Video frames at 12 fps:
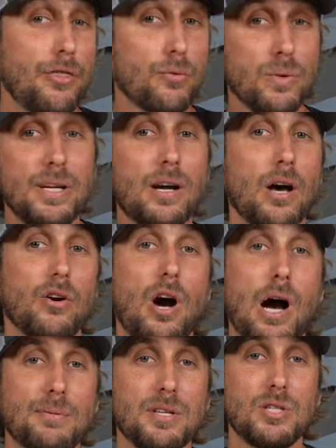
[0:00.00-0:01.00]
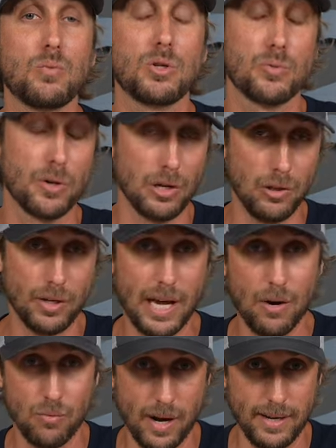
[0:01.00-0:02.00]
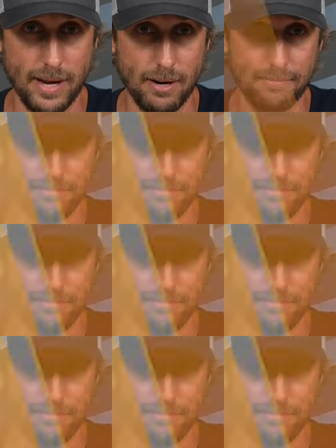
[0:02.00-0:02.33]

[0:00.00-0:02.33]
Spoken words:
three color options, which we're going to look at right now.